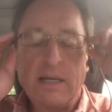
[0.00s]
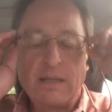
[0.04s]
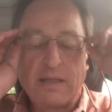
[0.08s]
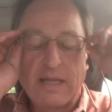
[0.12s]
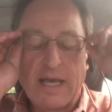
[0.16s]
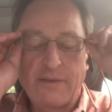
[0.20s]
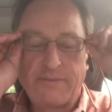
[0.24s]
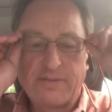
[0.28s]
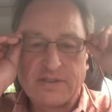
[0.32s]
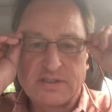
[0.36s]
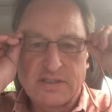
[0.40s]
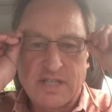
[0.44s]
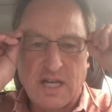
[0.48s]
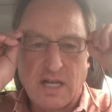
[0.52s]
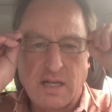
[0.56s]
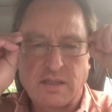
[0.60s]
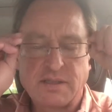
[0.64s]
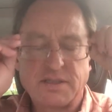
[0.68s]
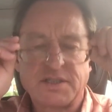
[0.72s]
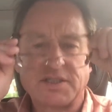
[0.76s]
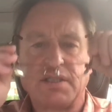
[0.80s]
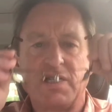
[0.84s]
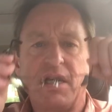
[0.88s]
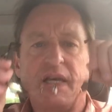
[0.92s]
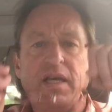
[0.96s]
They have a
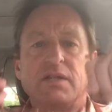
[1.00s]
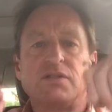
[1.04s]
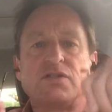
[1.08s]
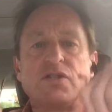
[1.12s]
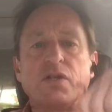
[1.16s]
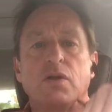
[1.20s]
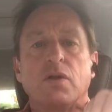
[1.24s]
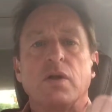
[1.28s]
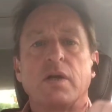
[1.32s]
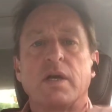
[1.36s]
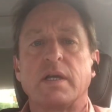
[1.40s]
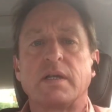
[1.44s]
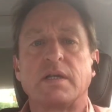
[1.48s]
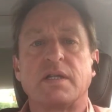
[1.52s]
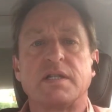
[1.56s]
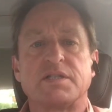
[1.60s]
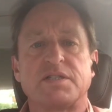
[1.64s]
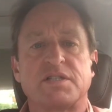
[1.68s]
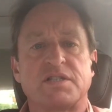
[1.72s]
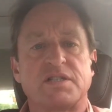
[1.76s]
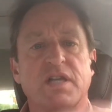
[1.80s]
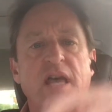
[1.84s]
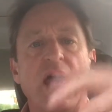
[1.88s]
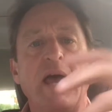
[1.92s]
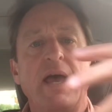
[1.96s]
tendency to look at the
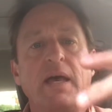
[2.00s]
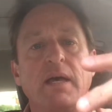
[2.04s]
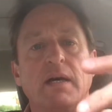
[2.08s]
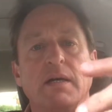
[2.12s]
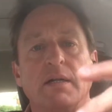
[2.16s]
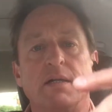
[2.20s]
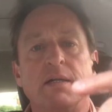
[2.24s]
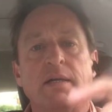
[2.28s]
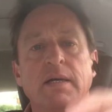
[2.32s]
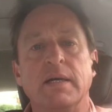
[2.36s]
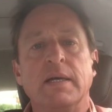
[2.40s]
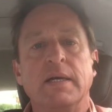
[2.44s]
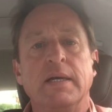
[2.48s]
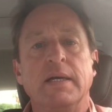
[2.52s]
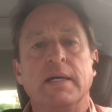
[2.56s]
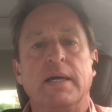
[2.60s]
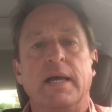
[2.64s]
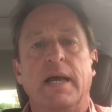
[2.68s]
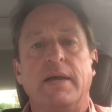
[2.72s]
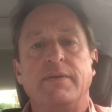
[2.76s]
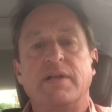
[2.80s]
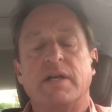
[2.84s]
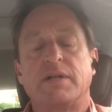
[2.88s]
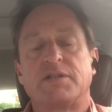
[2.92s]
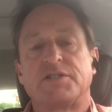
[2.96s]
scale
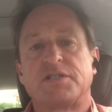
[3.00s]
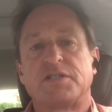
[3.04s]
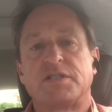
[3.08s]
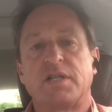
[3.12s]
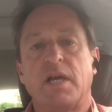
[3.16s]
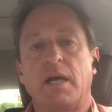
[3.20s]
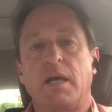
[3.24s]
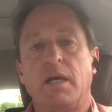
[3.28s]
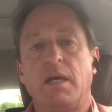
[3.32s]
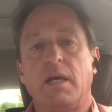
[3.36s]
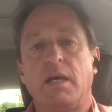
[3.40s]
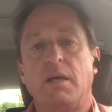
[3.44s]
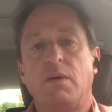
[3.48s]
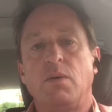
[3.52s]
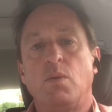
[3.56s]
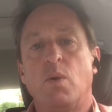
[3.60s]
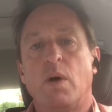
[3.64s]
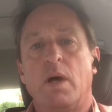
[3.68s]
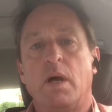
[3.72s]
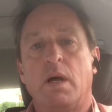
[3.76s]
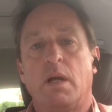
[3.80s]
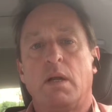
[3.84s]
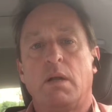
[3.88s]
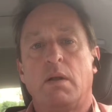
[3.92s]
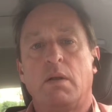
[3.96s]
and they'll say,
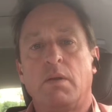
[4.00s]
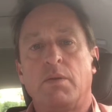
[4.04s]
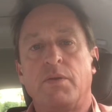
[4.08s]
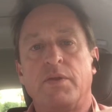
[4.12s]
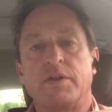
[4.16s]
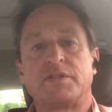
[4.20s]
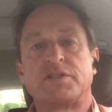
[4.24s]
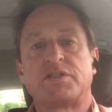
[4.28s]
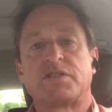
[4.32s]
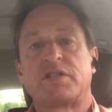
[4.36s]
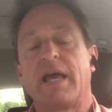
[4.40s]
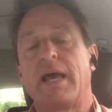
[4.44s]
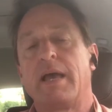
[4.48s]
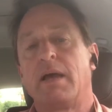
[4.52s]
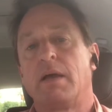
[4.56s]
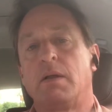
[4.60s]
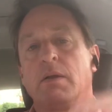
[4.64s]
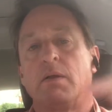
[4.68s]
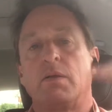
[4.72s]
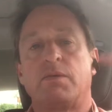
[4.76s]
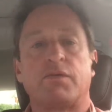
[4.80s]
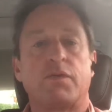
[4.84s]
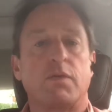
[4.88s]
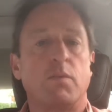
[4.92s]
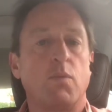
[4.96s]
well, the
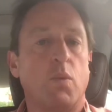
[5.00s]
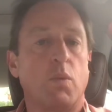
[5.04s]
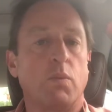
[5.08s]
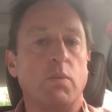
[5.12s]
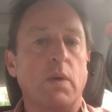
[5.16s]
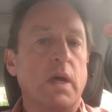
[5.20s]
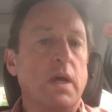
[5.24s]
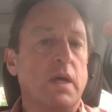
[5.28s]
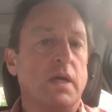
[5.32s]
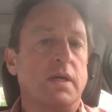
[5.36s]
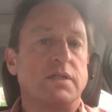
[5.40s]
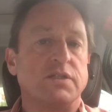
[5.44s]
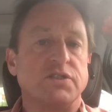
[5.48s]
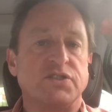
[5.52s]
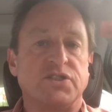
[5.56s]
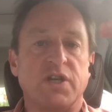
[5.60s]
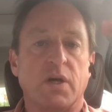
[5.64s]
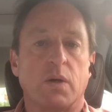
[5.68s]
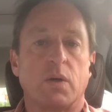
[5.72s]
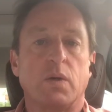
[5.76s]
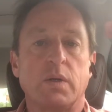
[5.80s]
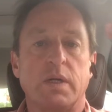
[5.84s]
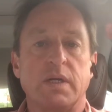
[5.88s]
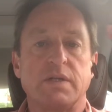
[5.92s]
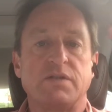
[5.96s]
scale from
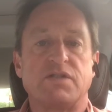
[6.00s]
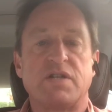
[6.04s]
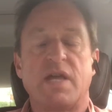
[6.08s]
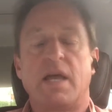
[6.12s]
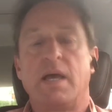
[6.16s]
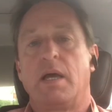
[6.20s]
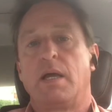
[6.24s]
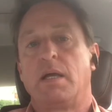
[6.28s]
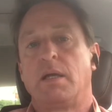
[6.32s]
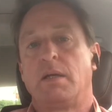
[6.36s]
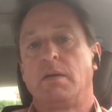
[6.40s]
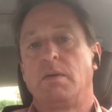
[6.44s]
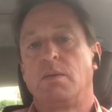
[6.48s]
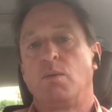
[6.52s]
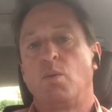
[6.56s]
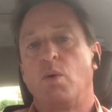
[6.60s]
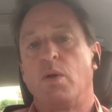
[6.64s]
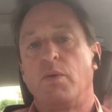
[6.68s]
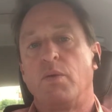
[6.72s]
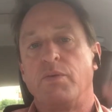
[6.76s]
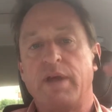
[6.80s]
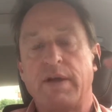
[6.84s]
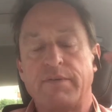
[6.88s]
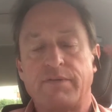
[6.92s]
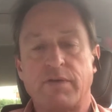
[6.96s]
zero to 10,
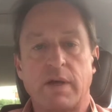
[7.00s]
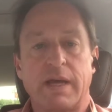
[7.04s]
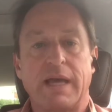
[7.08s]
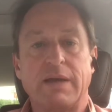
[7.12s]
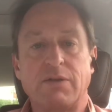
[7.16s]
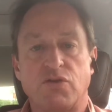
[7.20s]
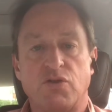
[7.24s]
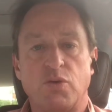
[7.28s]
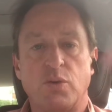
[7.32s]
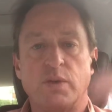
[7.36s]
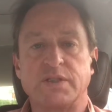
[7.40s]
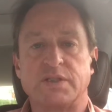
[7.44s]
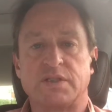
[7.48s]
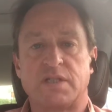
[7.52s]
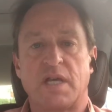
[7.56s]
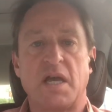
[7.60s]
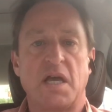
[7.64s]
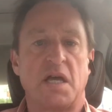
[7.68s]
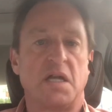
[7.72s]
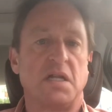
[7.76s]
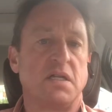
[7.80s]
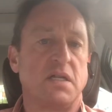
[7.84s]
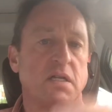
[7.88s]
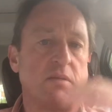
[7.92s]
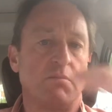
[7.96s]
we'll never get to a
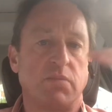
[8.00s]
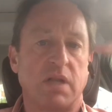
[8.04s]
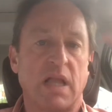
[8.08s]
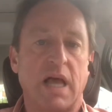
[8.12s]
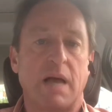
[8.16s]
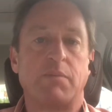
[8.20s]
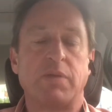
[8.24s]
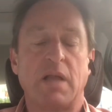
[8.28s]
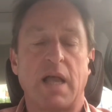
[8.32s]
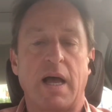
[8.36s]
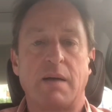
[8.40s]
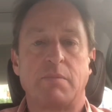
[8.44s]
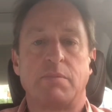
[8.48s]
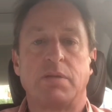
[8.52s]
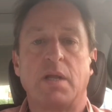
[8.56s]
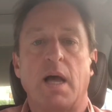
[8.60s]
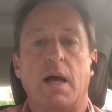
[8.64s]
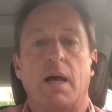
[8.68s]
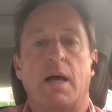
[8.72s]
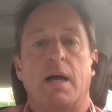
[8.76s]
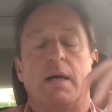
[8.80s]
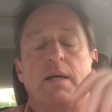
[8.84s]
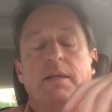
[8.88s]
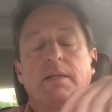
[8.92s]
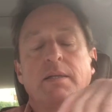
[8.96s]
10, and blah, blah,
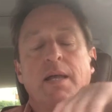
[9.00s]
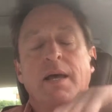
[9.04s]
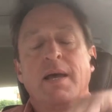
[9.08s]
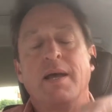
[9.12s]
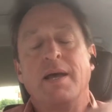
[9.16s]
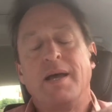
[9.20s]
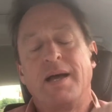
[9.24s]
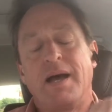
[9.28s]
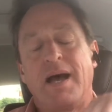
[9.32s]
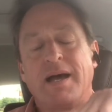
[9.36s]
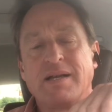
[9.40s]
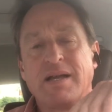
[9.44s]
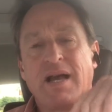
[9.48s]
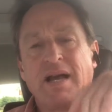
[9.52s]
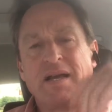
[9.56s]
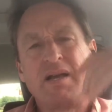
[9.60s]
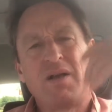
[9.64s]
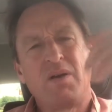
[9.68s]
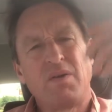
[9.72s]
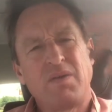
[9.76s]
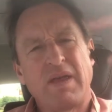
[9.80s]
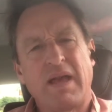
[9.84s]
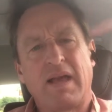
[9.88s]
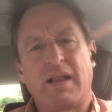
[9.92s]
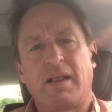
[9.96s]
blah. And I, I
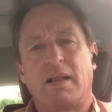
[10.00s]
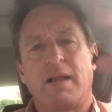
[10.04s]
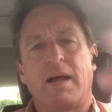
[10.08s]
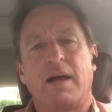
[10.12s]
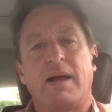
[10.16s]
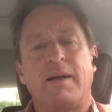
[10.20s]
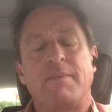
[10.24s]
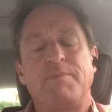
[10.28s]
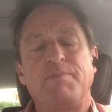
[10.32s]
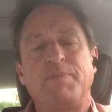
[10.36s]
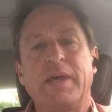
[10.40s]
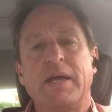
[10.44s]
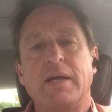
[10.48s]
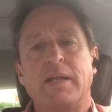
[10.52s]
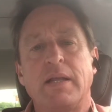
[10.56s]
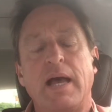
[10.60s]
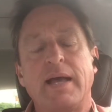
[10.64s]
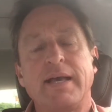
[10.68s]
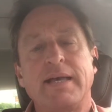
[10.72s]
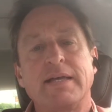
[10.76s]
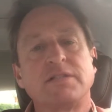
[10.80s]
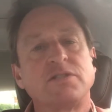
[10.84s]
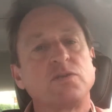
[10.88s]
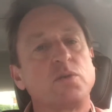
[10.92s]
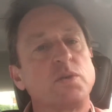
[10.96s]
hear that a lot. And I
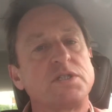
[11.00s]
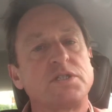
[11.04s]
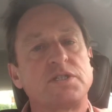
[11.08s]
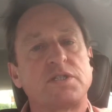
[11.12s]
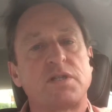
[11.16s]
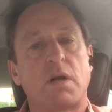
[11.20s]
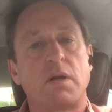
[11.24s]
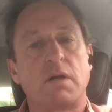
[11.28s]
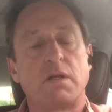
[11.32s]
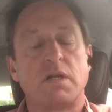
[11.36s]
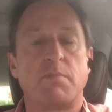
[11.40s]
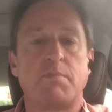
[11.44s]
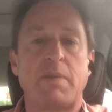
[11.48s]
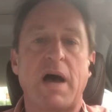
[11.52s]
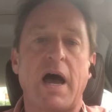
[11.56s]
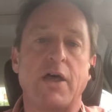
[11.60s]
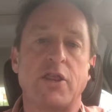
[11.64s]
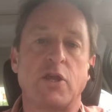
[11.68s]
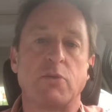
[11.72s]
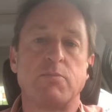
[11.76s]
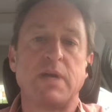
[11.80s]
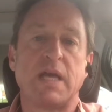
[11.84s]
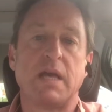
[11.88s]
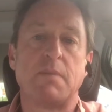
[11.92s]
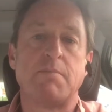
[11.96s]
guess what started to
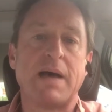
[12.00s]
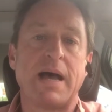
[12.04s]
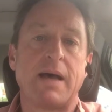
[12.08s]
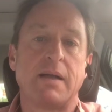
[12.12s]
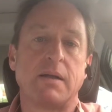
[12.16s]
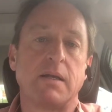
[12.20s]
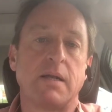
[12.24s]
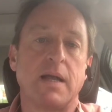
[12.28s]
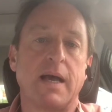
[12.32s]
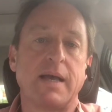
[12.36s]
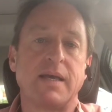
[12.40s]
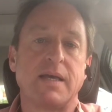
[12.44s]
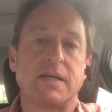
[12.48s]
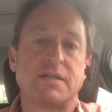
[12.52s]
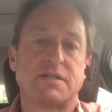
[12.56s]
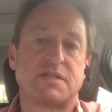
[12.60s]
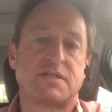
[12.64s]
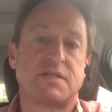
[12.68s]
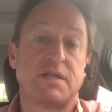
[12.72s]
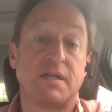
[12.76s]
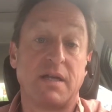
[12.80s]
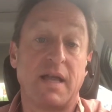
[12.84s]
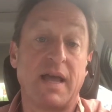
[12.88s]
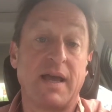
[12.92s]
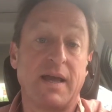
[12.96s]
bother me about it, I guess
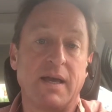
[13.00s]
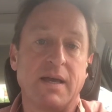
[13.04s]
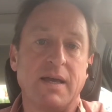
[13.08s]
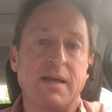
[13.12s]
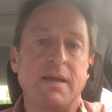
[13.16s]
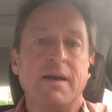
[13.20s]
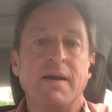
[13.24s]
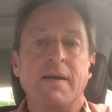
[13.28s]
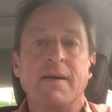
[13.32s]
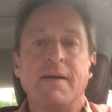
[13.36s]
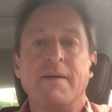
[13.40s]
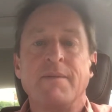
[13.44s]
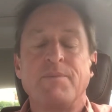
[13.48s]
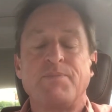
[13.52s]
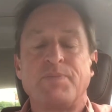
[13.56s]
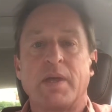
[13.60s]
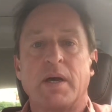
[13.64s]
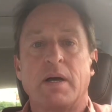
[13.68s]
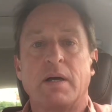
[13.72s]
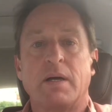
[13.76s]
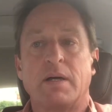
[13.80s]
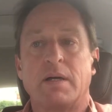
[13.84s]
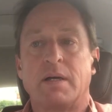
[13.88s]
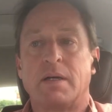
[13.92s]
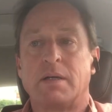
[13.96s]
today,
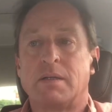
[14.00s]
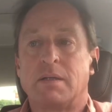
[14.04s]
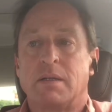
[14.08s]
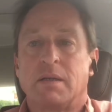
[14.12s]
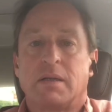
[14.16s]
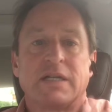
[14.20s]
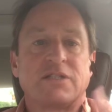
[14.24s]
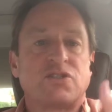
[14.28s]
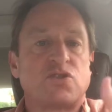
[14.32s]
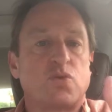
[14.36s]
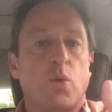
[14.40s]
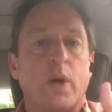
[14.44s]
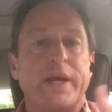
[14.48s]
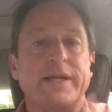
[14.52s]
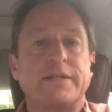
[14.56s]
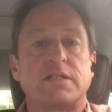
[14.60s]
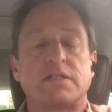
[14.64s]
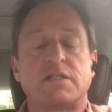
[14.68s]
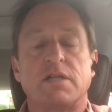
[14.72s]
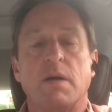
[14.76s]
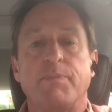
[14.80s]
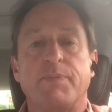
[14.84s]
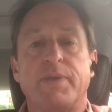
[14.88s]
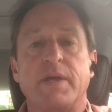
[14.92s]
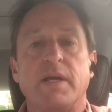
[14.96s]
uh, let's rate
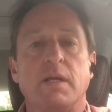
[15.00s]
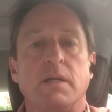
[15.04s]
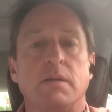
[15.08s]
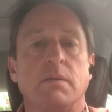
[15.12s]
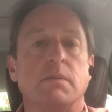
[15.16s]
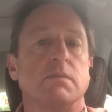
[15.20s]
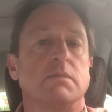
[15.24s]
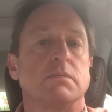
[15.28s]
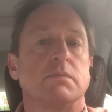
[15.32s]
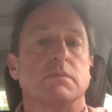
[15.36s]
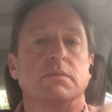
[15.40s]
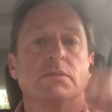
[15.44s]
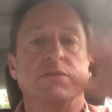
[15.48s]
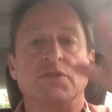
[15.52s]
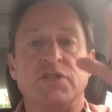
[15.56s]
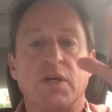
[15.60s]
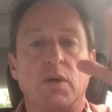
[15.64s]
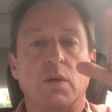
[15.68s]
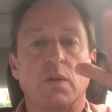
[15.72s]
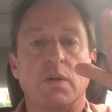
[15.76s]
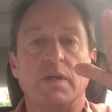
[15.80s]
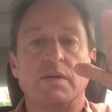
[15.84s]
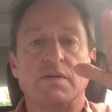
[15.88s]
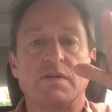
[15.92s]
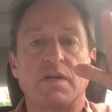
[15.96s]
something
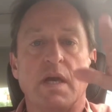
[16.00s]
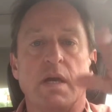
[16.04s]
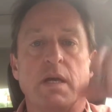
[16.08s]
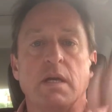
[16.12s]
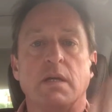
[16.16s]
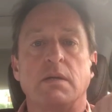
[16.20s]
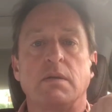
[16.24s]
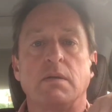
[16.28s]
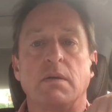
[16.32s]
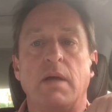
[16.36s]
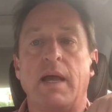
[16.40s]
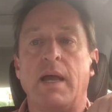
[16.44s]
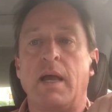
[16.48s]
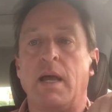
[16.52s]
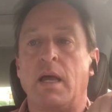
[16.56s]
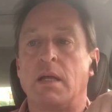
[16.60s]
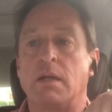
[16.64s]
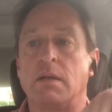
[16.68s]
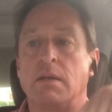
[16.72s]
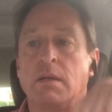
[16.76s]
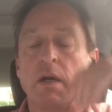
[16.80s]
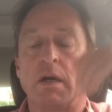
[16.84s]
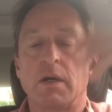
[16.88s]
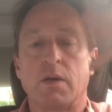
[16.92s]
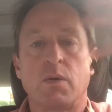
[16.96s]
0 to 10
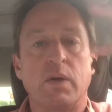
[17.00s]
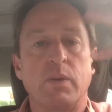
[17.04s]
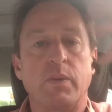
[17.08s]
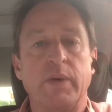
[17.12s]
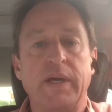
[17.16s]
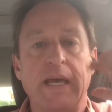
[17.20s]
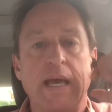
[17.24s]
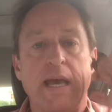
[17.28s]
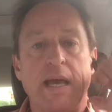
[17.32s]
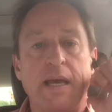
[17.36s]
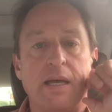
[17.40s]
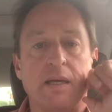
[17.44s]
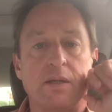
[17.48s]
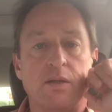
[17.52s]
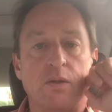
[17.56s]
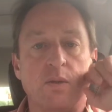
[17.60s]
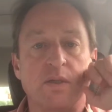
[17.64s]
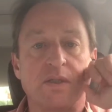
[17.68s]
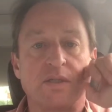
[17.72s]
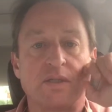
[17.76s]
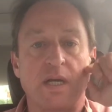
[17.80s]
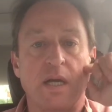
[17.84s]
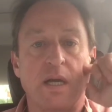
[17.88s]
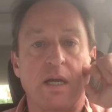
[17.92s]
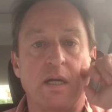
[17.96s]
and agree we can't get to
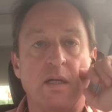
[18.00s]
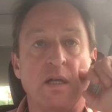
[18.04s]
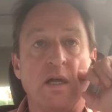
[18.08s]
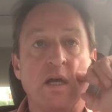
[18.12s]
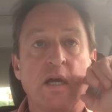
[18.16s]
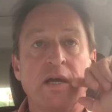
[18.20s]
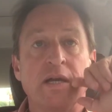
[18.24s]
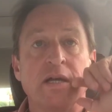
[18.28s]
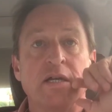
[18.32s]
a 10.